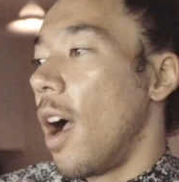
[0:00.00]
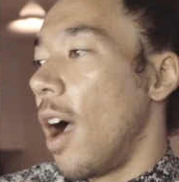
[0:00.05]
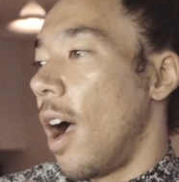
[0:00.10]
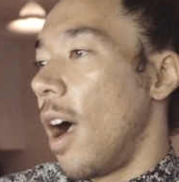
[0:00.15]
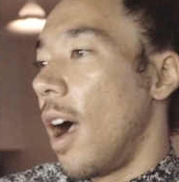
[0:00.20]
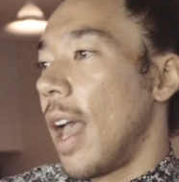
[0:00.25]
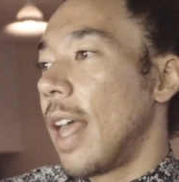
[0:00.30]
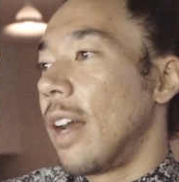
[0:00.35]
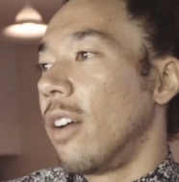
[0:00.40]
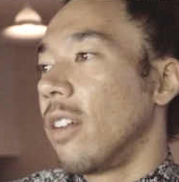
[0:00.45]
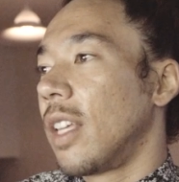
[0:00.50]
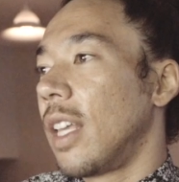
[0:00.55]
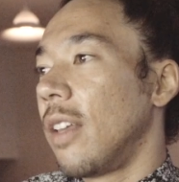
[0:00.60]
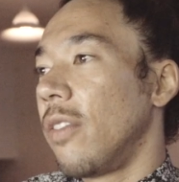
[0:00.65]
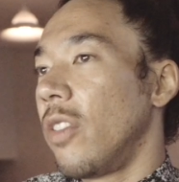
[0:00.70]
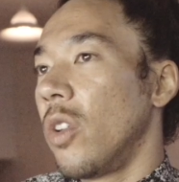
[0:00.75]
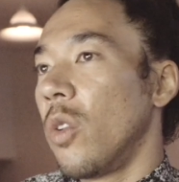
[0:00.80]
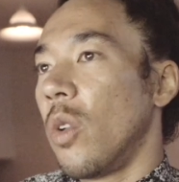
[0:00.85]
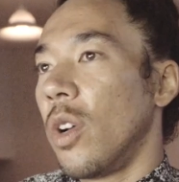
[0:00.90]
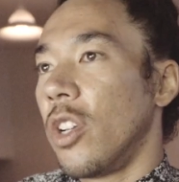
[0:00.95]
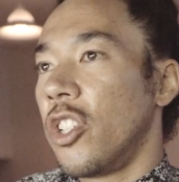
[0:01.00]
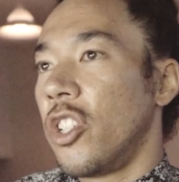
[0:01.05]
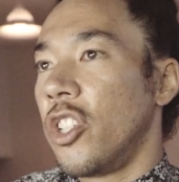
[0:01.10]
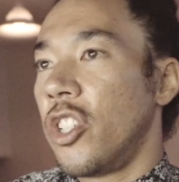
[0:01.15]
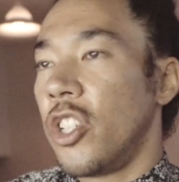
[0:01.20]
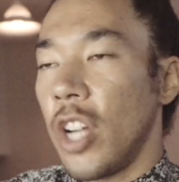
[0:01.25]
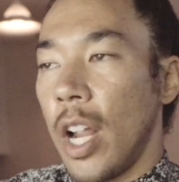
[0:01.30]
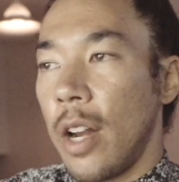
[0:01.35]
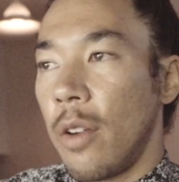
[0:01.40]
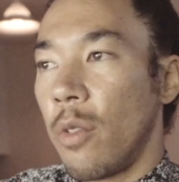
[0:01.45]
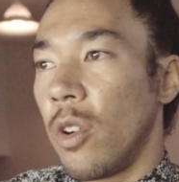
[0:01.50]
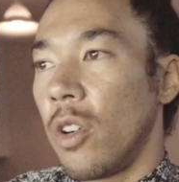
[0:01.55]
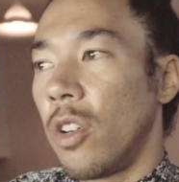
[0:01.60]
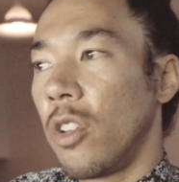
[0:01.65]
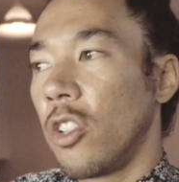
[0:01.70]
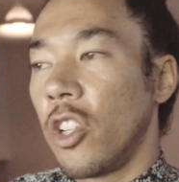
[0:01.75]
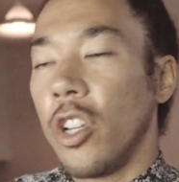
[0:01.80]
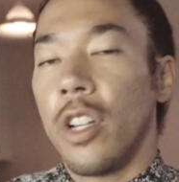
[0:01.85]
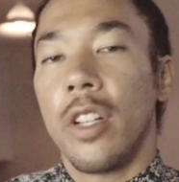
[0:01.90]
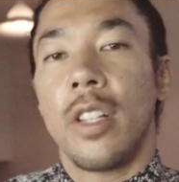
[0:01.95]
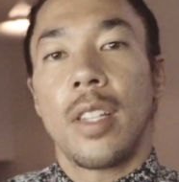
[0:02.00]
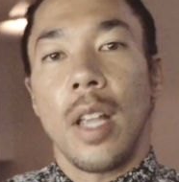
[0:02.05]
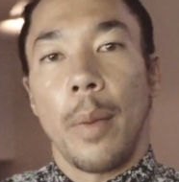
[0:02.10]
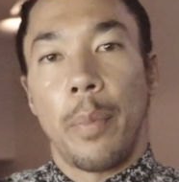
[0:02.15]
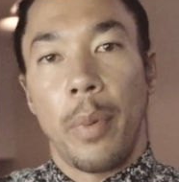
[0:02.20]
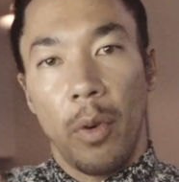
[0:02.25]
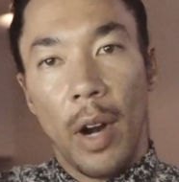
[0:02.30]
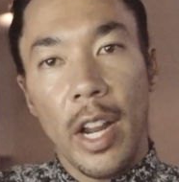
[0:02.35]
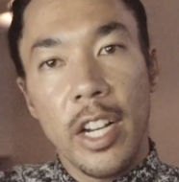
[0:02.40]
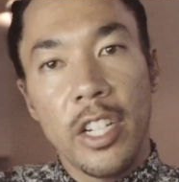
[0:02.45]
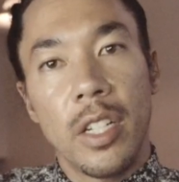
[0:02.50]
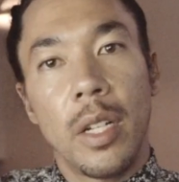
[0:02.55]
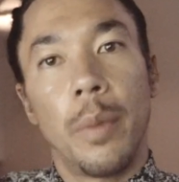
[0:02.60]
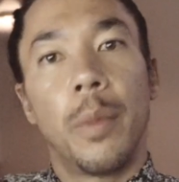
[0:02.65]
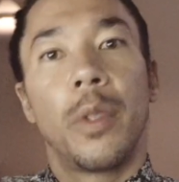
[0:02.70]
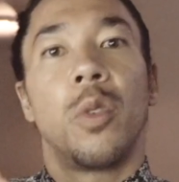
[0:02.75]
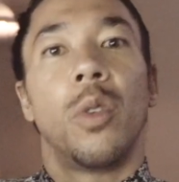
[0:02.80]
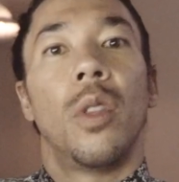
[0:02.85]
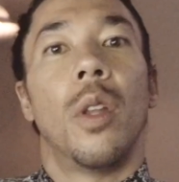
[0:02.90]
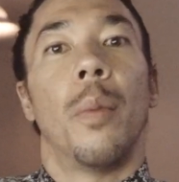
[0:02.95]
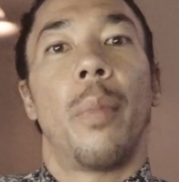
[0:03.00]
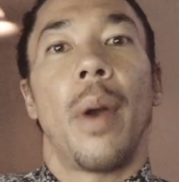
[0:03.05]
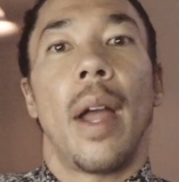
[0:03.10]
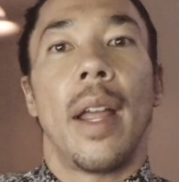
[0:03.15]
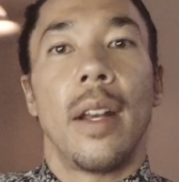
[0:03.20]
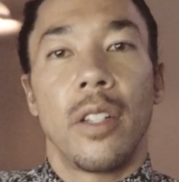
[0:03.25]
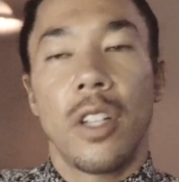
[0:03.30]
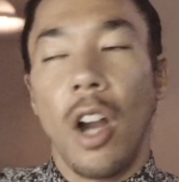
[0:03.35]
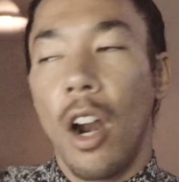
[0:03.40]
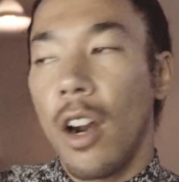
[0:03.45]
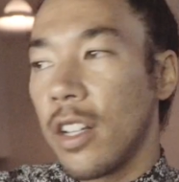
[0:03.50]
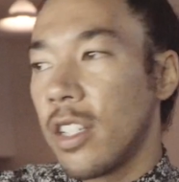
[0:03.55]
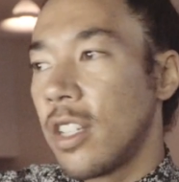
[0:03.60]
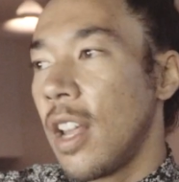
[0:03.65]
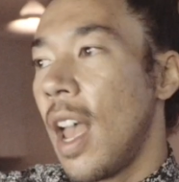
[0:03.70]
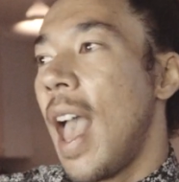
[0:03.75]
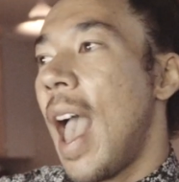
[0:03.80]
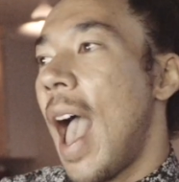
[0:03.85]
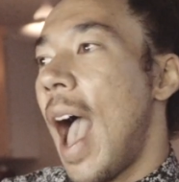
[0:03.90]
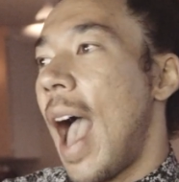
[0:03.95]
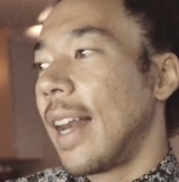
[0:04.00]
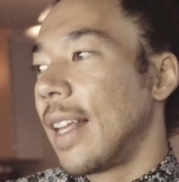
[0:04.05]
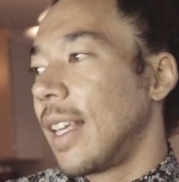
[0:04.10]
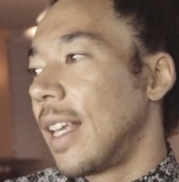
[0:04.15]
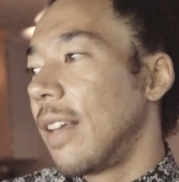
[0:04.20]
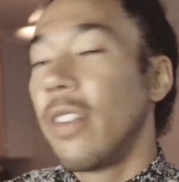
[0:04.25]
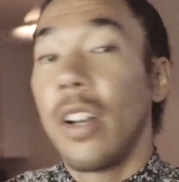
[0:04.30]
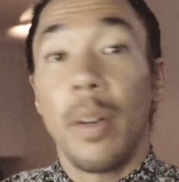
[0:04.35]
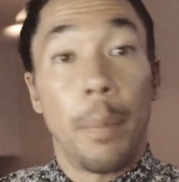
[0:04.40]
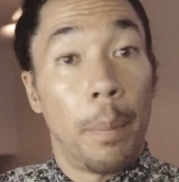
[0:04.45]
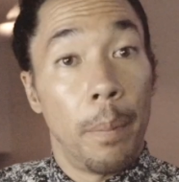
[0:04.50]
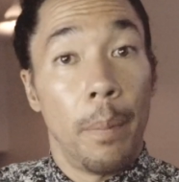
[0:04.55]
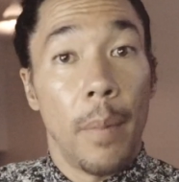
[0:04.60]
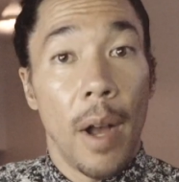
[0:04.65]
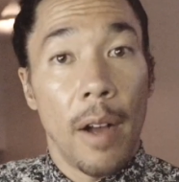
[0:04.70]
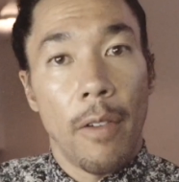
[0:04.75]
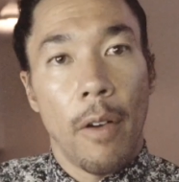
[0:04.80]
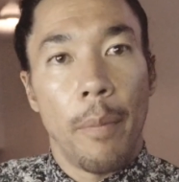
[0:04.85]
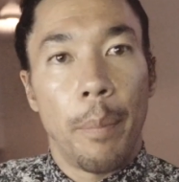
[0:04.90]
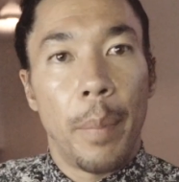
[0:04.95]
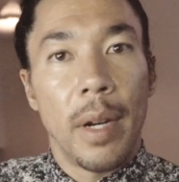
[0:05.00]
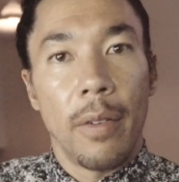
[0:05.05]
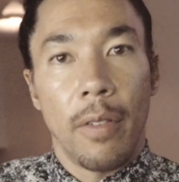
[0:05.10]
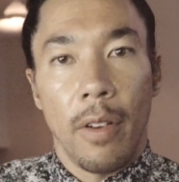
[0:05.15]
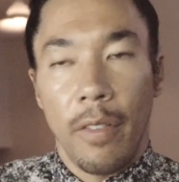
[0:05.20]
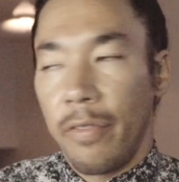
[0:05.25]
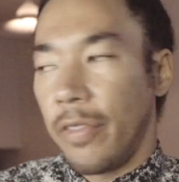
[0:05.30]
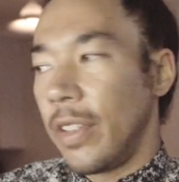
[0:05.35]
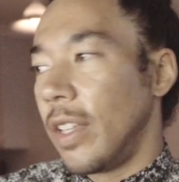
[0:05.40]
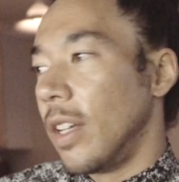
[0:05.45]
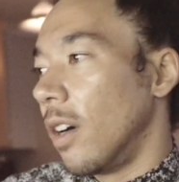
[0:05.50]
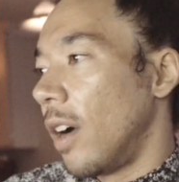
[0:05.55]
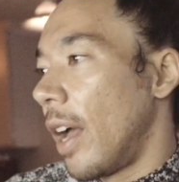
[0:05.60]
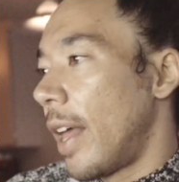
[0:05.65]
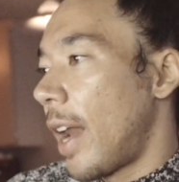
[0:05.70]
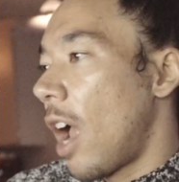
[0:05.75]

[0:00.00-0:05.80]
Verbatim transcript: Uh, it'll give you a general good separation in between the bright and darks and give it a, of a bit of a feel.